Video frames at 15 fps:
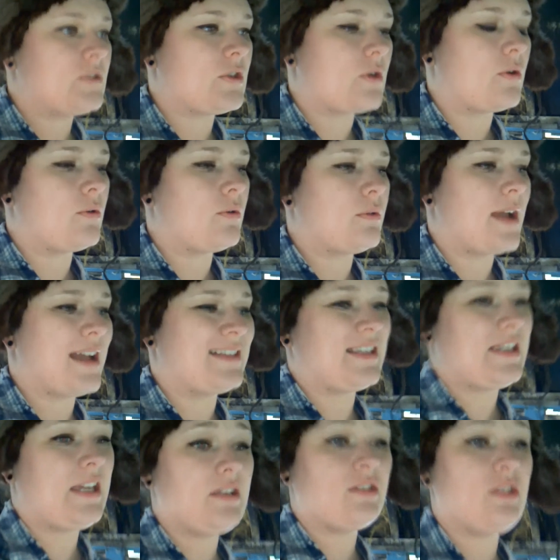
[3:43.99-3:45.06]
So
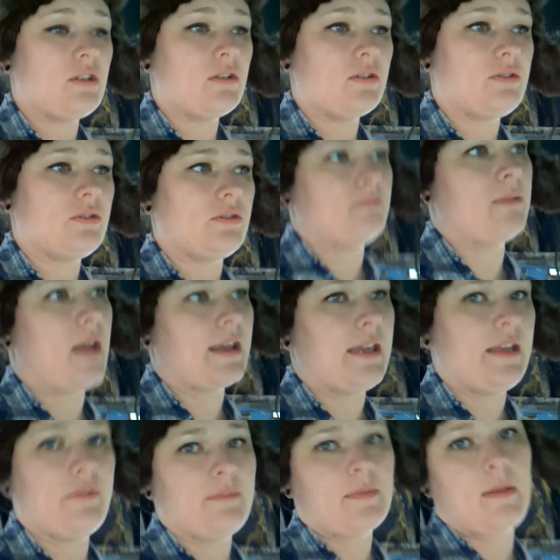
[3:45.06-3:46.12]
as a heat shield to
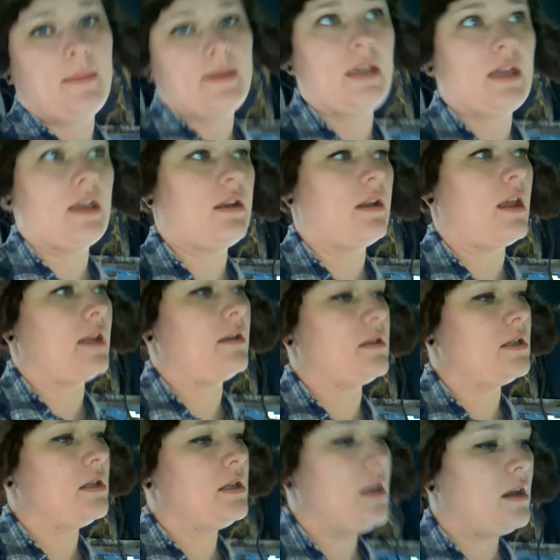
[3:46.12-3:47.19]
block heat from coming in
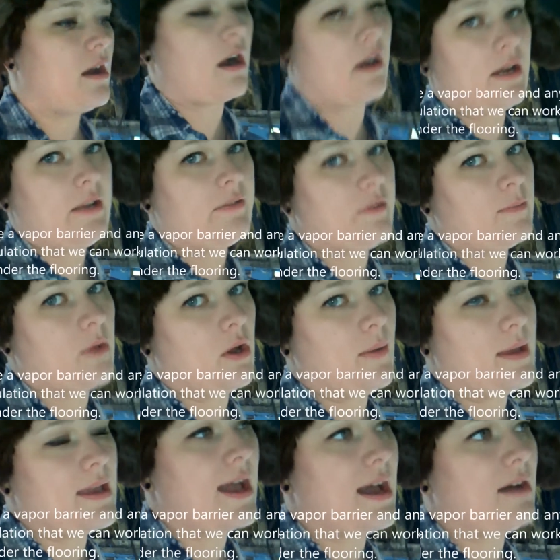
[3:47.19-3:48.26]
and our heat from
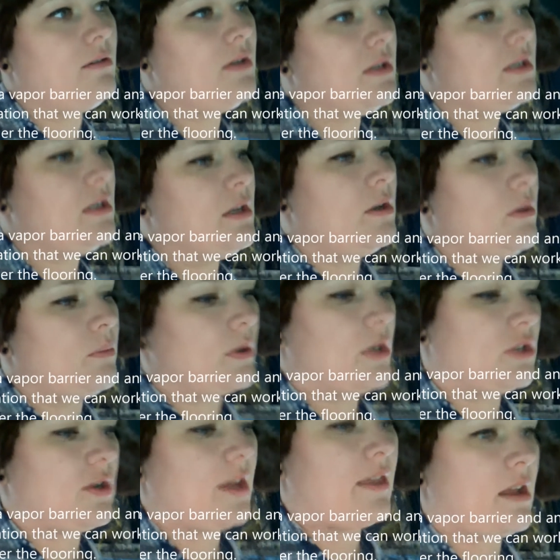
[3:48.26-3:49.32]
going out, we're
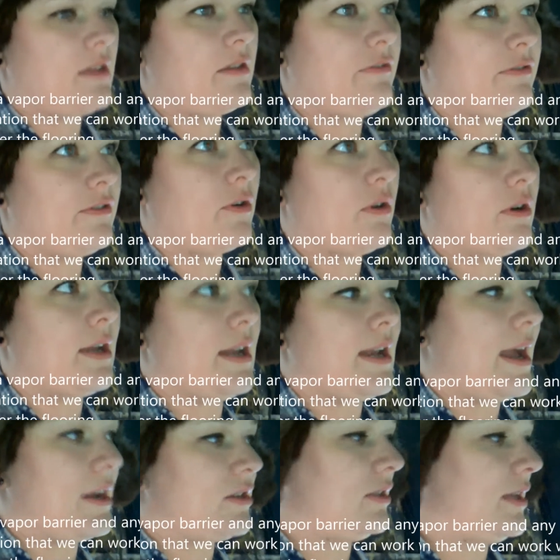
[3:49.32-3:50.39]
going to try that on the floor,
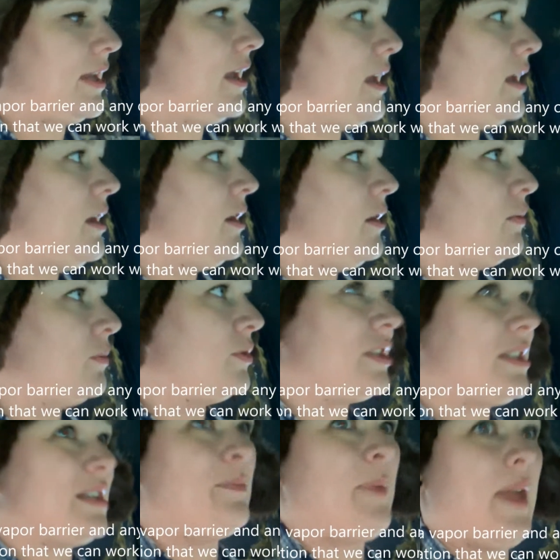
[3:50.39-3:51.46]
and actually we're
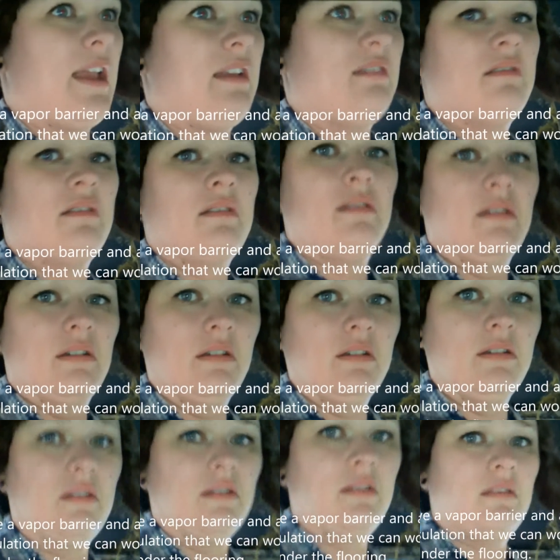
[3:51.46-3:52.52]
just going to paint
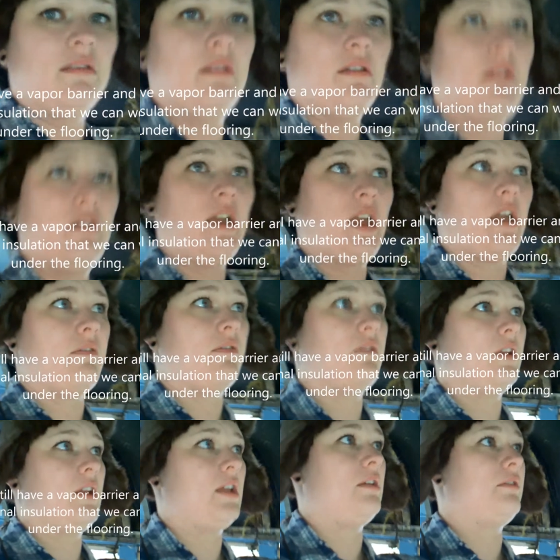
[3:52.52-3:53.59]

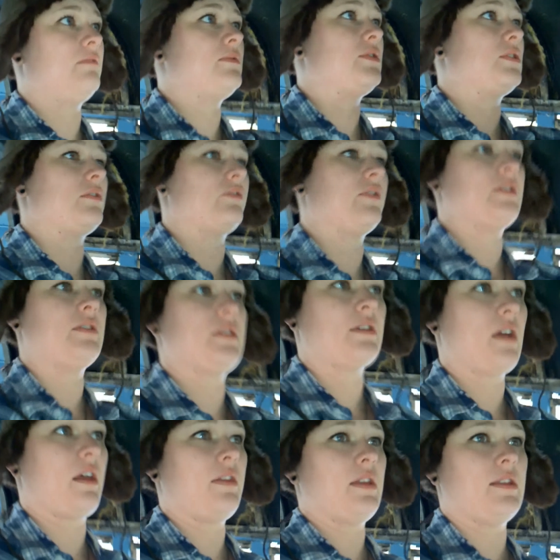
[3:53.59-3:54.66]
every
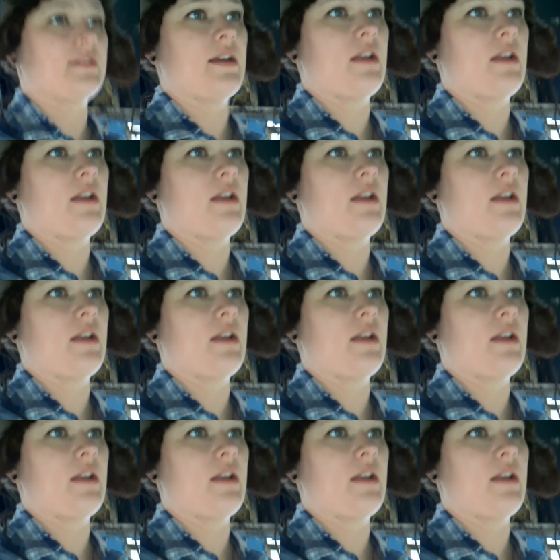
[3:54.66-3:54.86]
surface on the